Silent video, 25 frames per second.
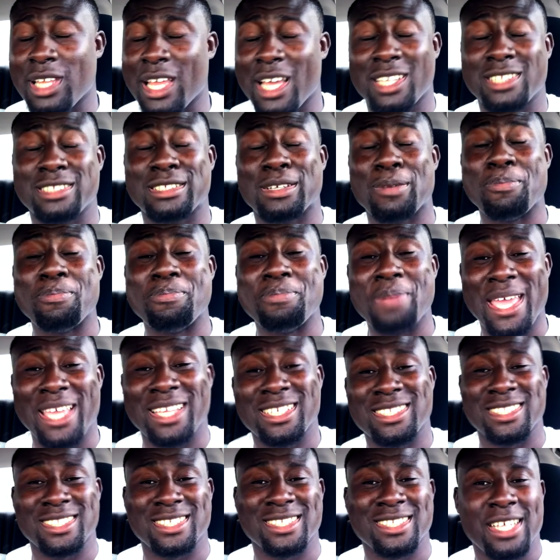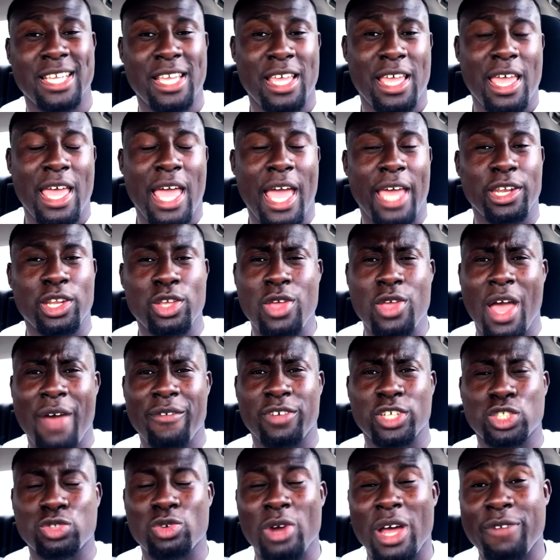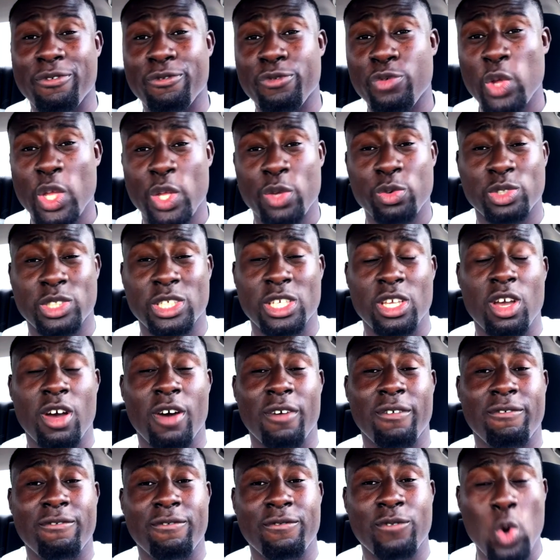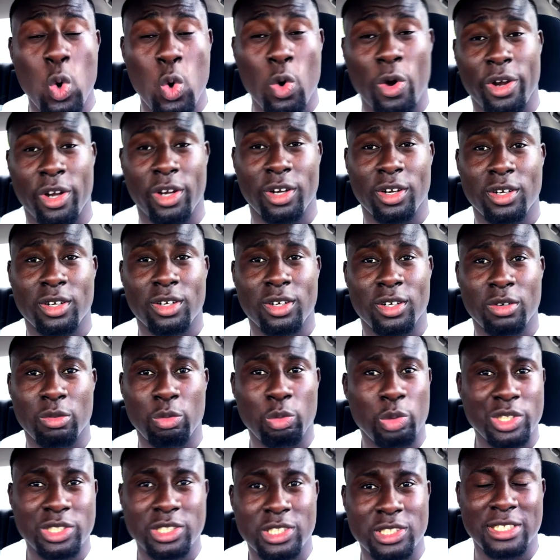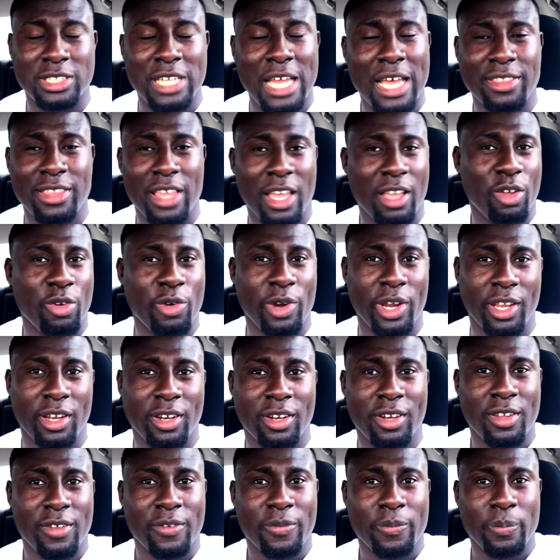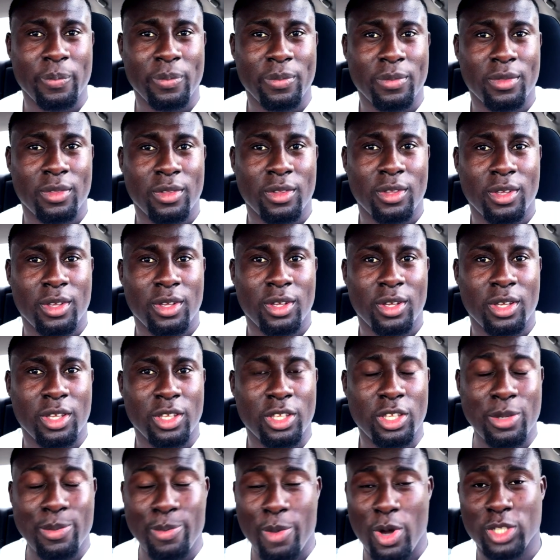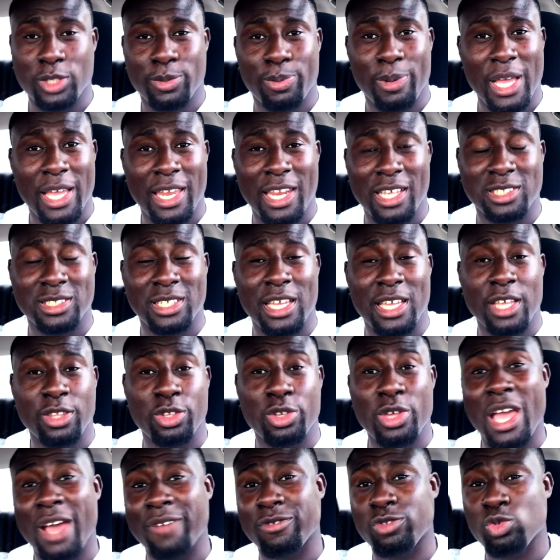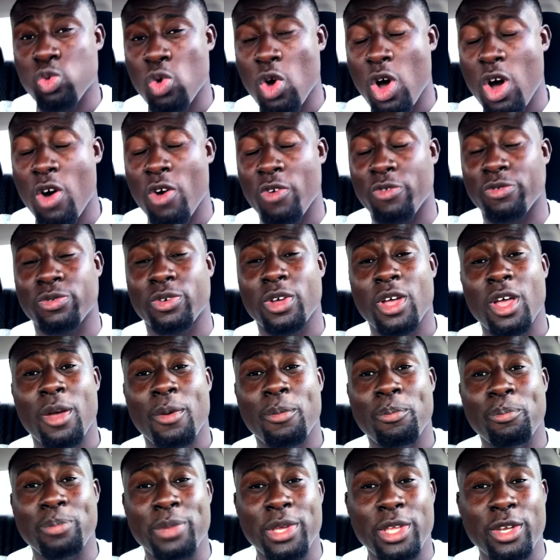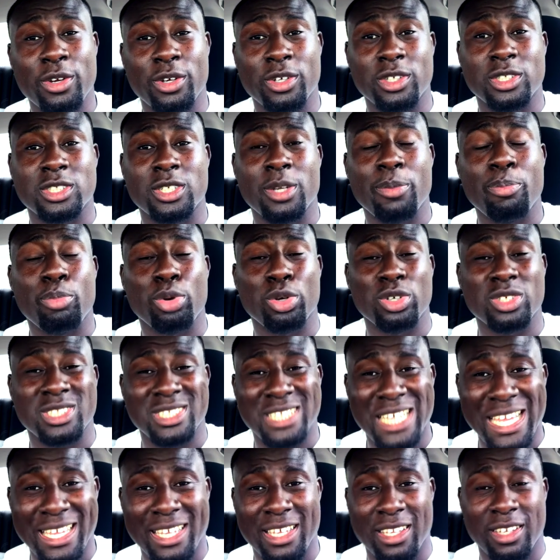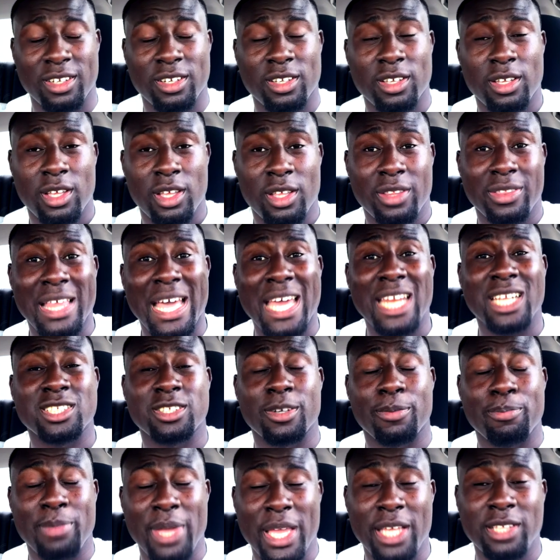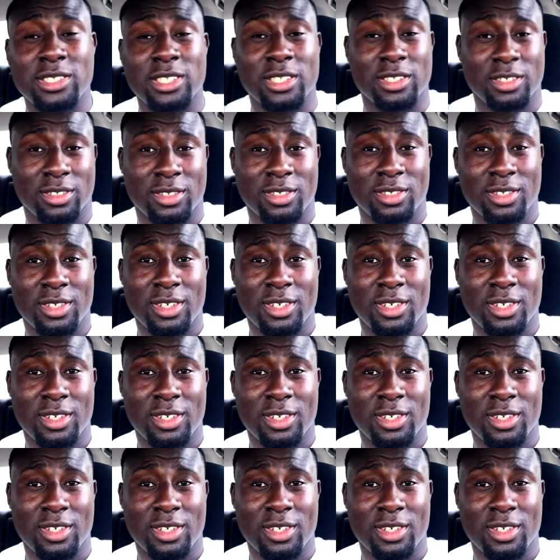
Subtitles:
That's amazing. And then you have a stride frequency of 4, which is not that great. You multiply that together, you have 12 meters per second. That is amazing.